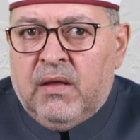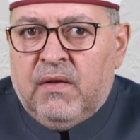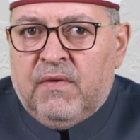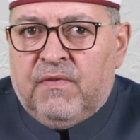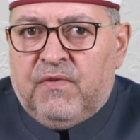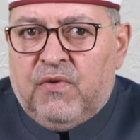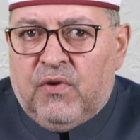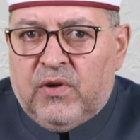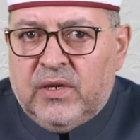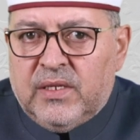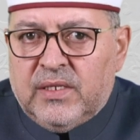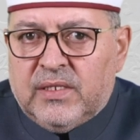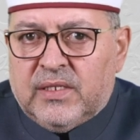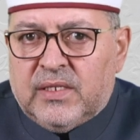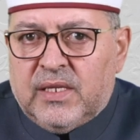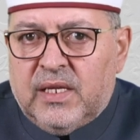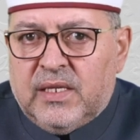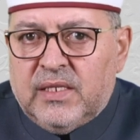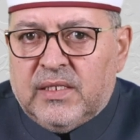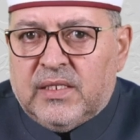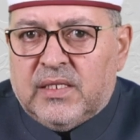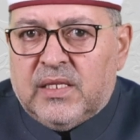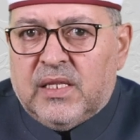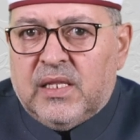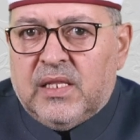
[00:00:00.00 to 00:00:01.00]
For
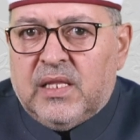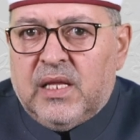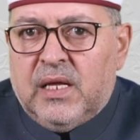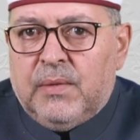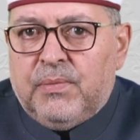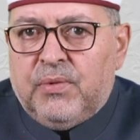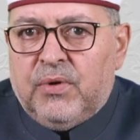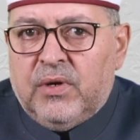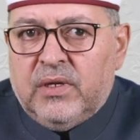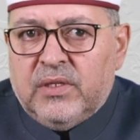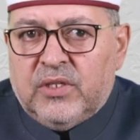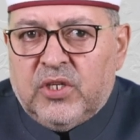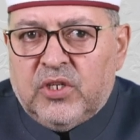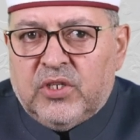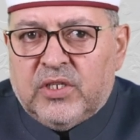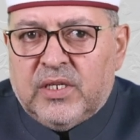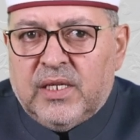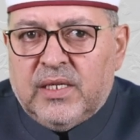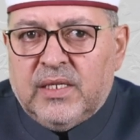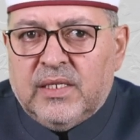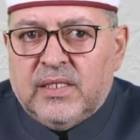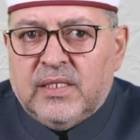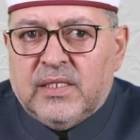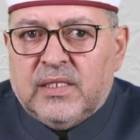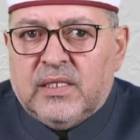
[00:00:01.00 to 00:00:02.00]
instance, the
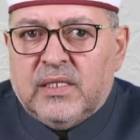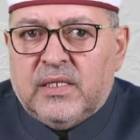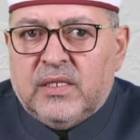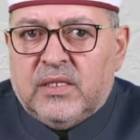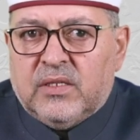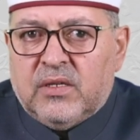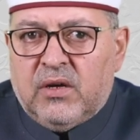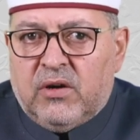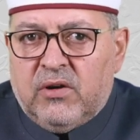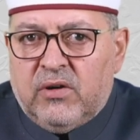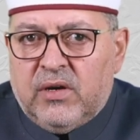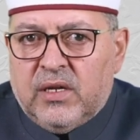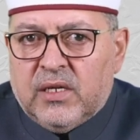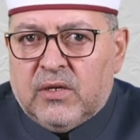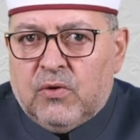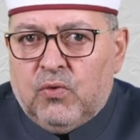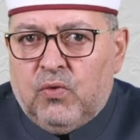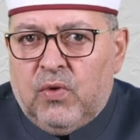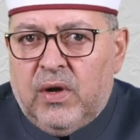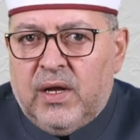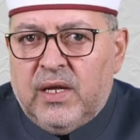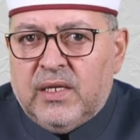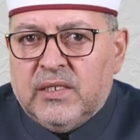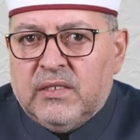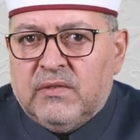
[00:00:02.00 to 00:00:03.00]
politician's rhetoric
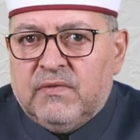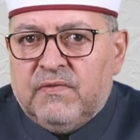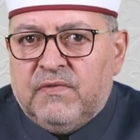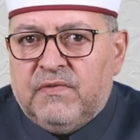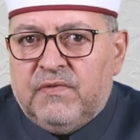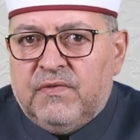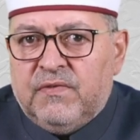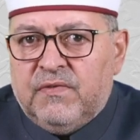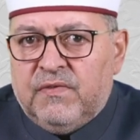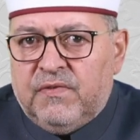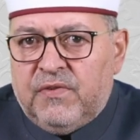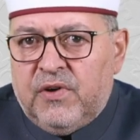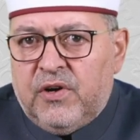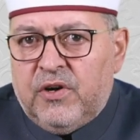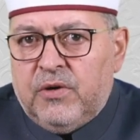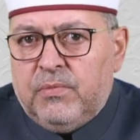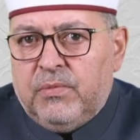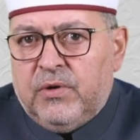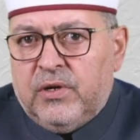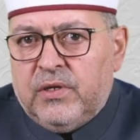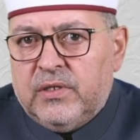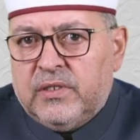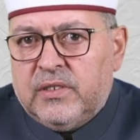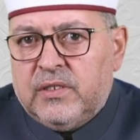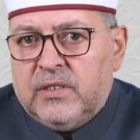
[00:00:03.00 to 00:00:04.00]
was
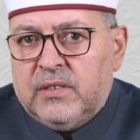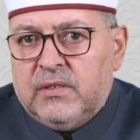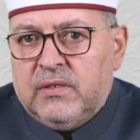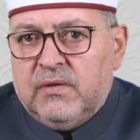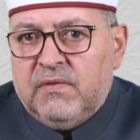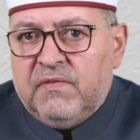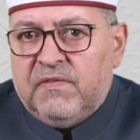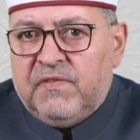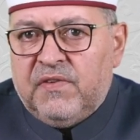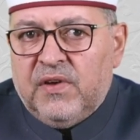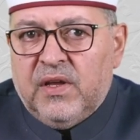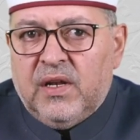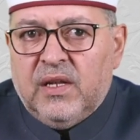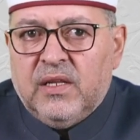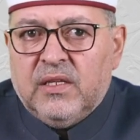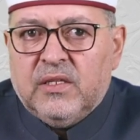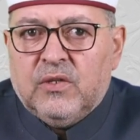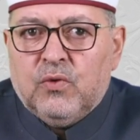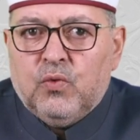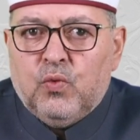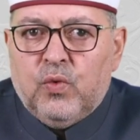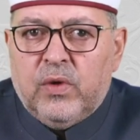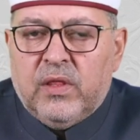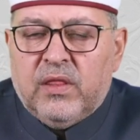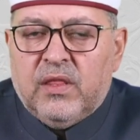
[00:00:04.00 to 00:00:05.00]
verbose,
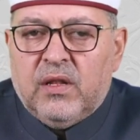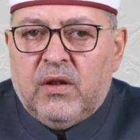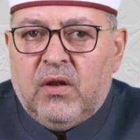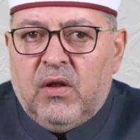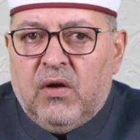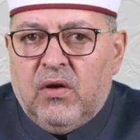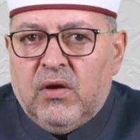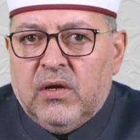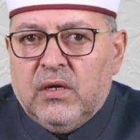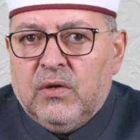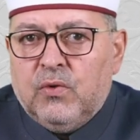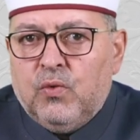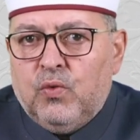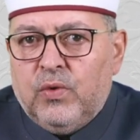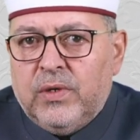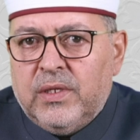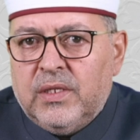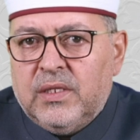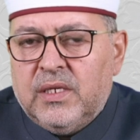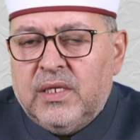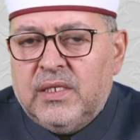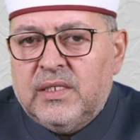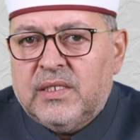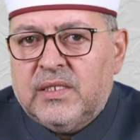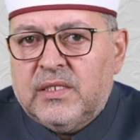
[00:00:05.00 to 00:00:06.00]
filled with
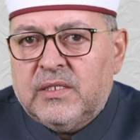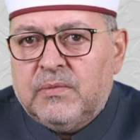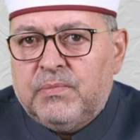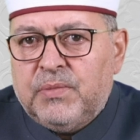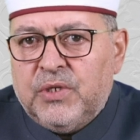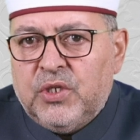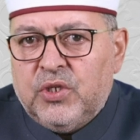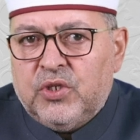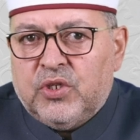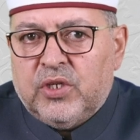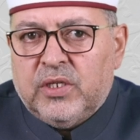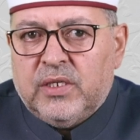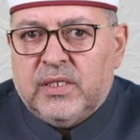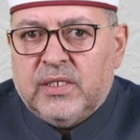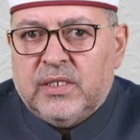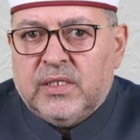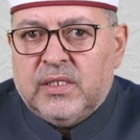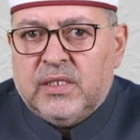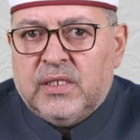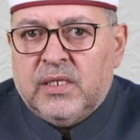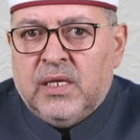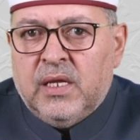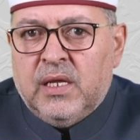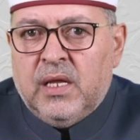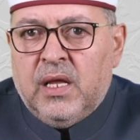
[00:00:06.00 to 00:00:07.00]
long-winded
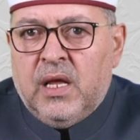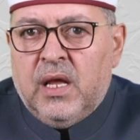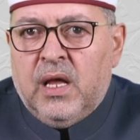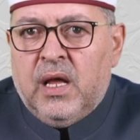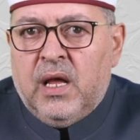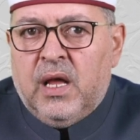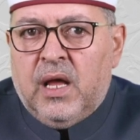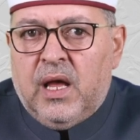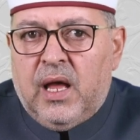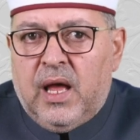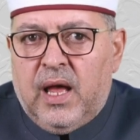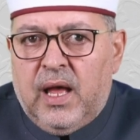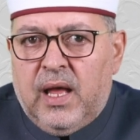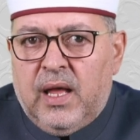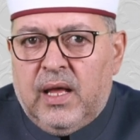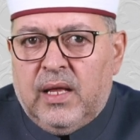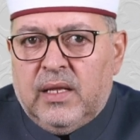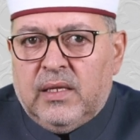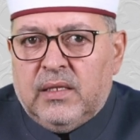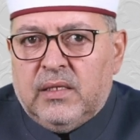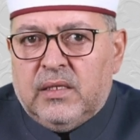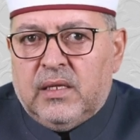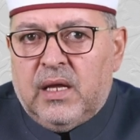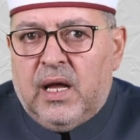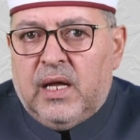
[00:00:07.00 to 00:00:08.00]
speeches
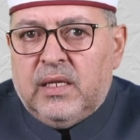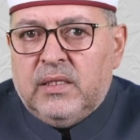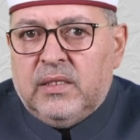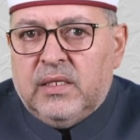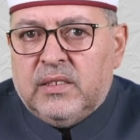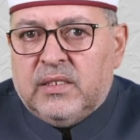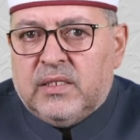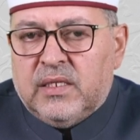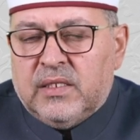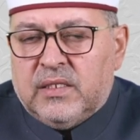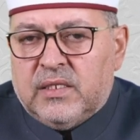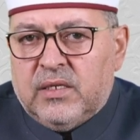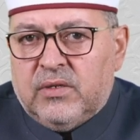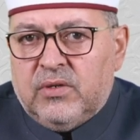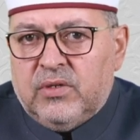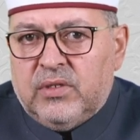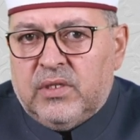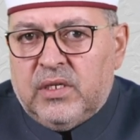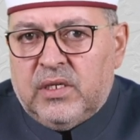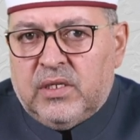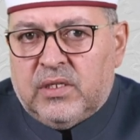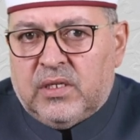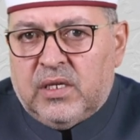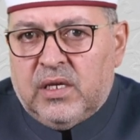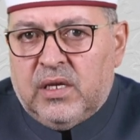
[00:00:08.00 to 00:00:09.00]
and unnecessary
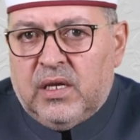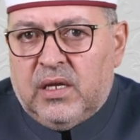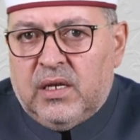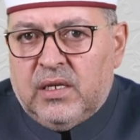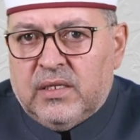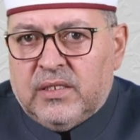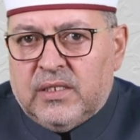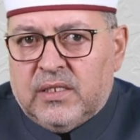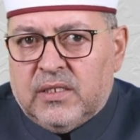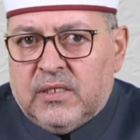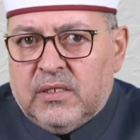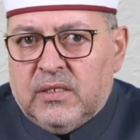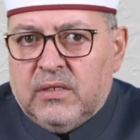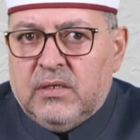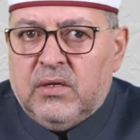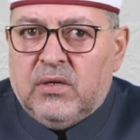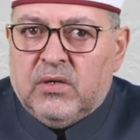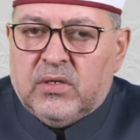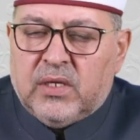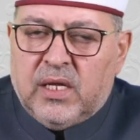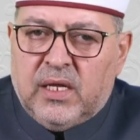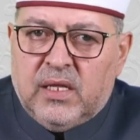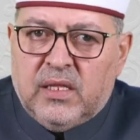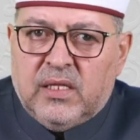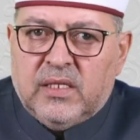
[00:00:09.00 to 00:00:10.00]
details.
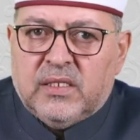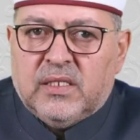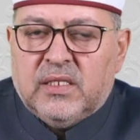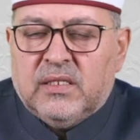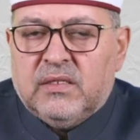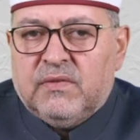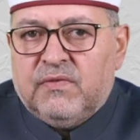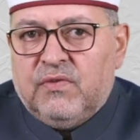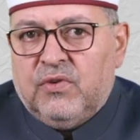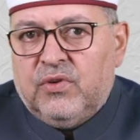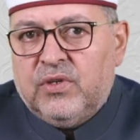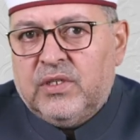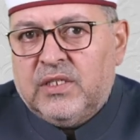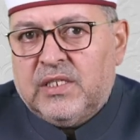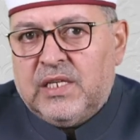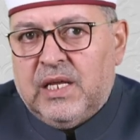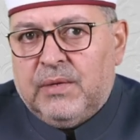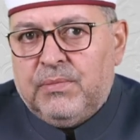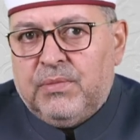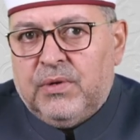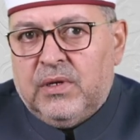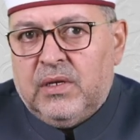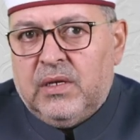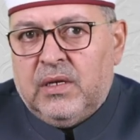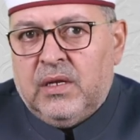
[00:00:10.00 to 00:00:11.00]
Okay, this is, for
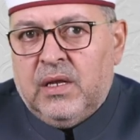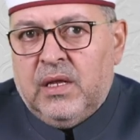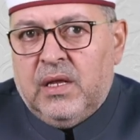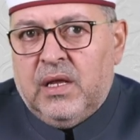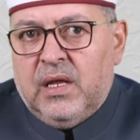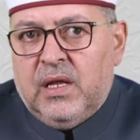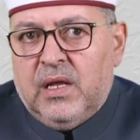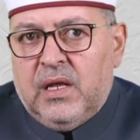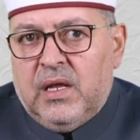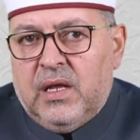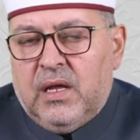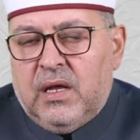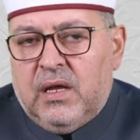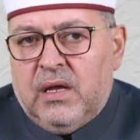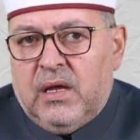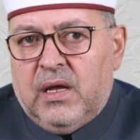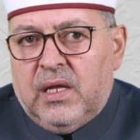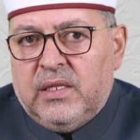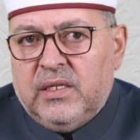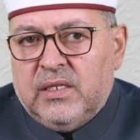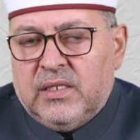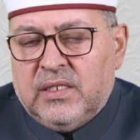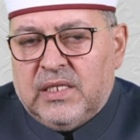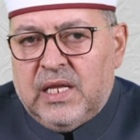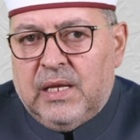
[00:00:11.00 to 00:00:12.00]
example,
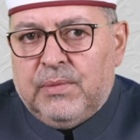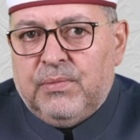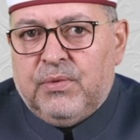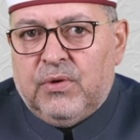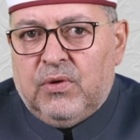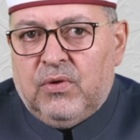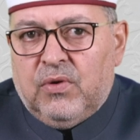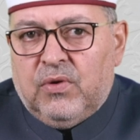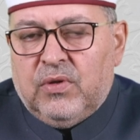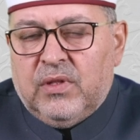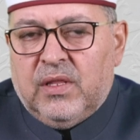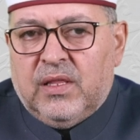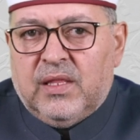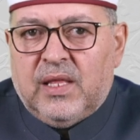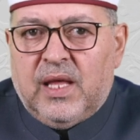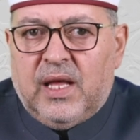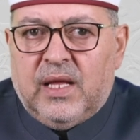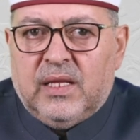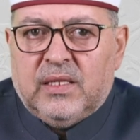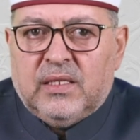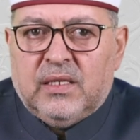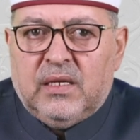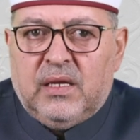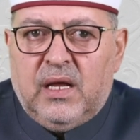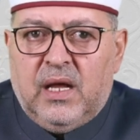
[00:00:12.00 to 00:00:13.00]
an example on
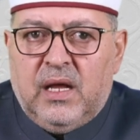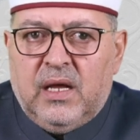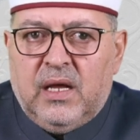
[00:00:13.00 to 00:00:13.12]
that